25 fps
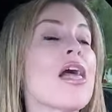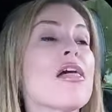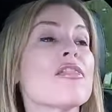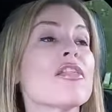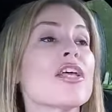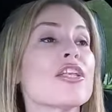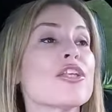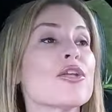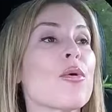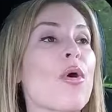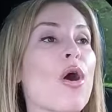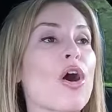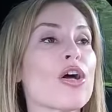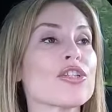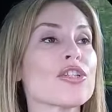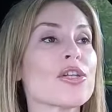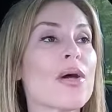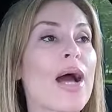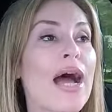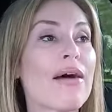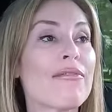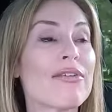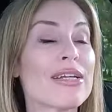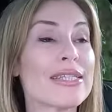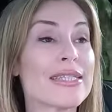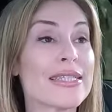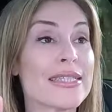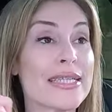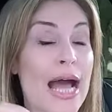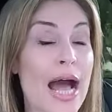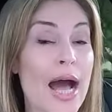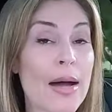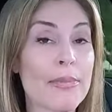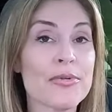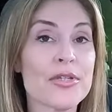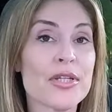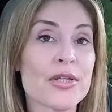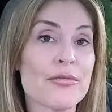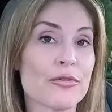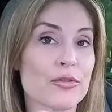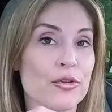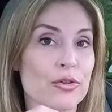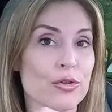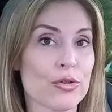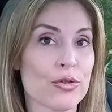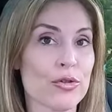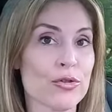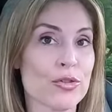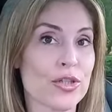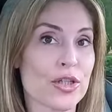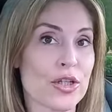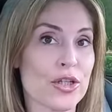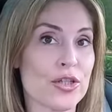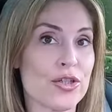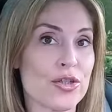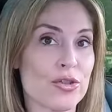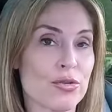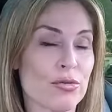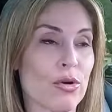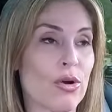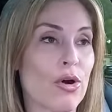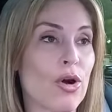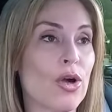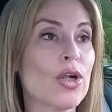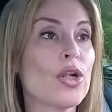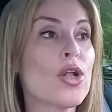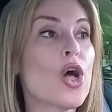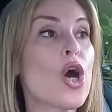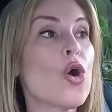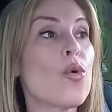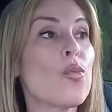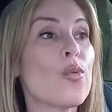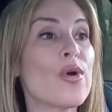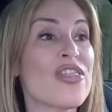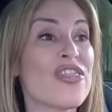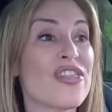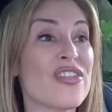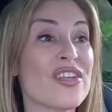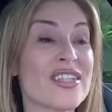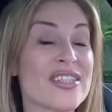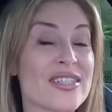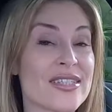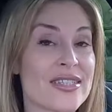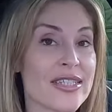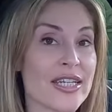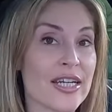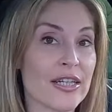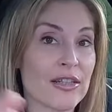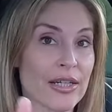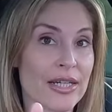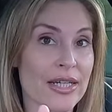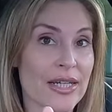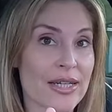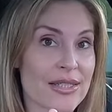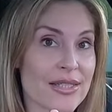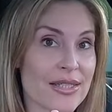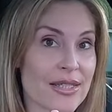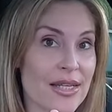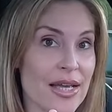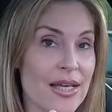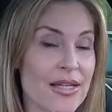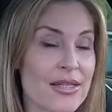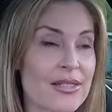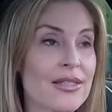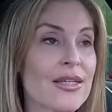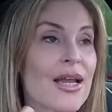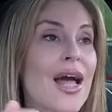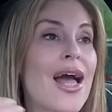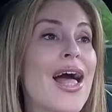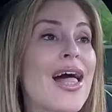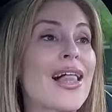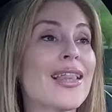Then you also have adaptive cruise control with steering assist,